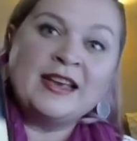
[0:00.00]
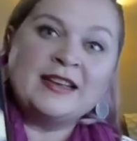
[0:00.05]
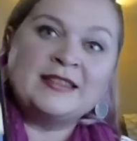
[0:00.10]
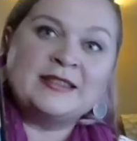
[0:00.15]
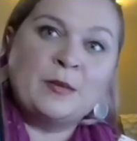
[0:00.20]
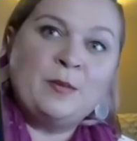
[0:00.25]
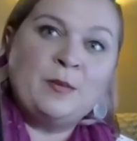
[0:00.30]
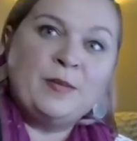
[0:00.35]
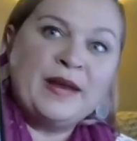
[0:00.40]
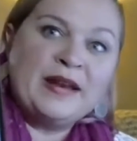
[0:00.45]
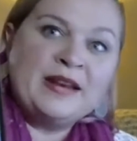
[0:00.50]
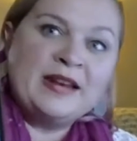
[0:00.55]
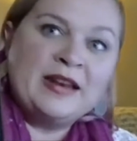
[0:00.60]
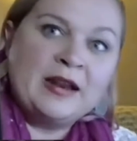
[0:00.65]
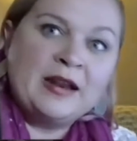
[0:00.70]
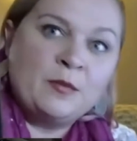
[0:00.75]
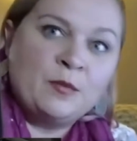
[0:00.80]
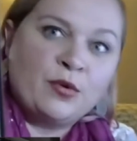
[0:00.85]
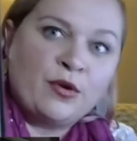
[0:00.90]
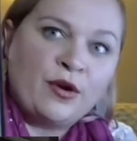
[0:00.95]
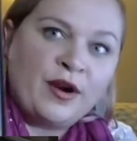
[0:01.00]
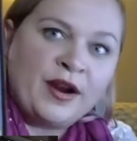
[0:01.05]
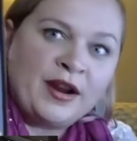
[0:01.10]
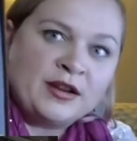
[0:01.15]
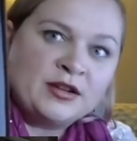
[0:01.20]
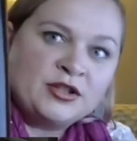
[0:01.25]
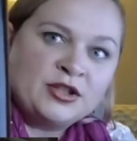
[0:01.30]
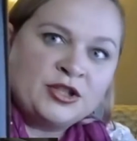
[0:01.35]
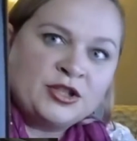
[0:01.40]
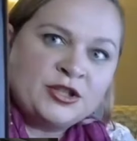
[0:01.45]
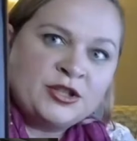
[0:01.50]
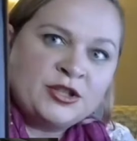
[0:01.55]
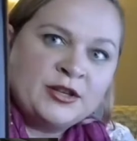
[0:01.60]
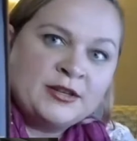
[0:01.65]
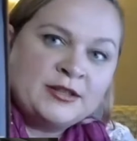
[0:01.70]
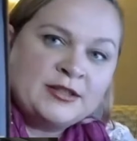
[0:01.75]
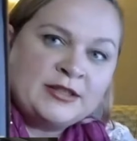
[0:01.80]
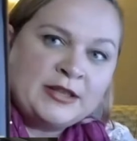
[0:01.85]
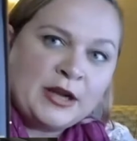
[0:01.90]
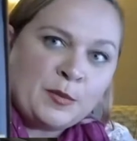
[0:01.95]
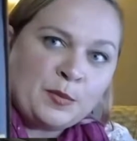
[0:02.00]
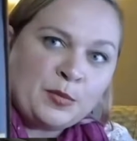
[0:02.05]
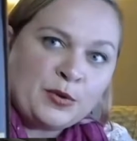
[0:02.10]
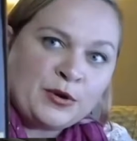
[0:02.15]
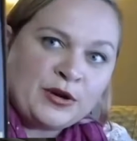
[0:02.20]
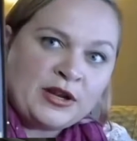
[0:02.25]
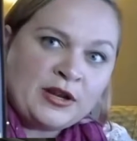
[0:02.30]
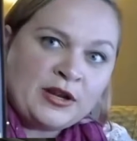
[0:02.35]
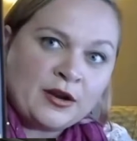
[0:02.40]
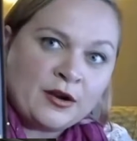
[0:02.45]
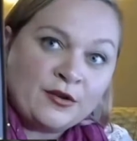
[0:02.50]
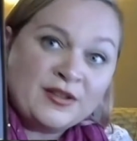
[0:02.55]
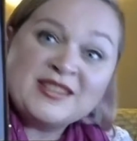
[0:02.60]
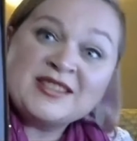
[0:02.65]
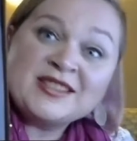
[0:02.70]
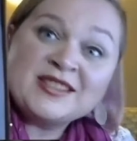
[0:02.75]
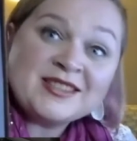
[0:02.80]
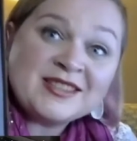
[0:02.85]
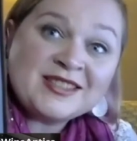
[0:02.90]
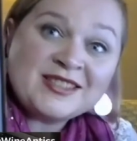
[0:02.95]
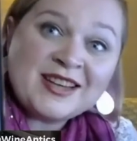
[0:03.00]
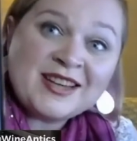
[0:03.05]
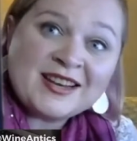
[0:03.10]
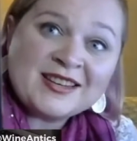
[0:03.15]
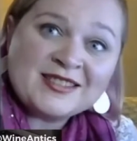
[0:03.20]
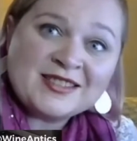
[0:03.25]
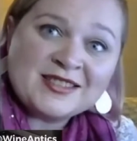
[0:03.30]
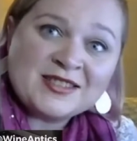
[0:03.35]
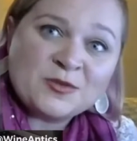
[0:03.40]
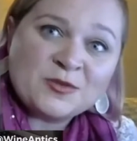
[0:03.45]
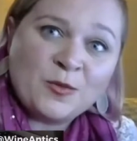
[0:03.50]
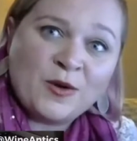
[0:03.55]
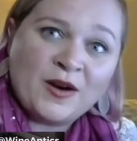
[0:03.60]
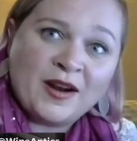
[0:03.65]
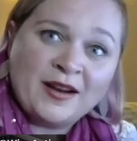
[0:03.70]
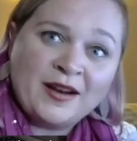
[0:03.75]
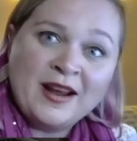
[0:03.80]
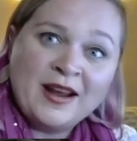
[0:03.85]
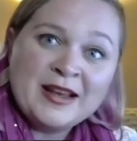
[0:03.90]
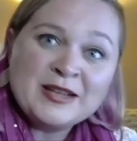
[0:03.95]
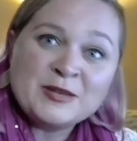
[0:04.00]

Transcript: is a Bending Branch Tempranillo, and this is a Texas wine.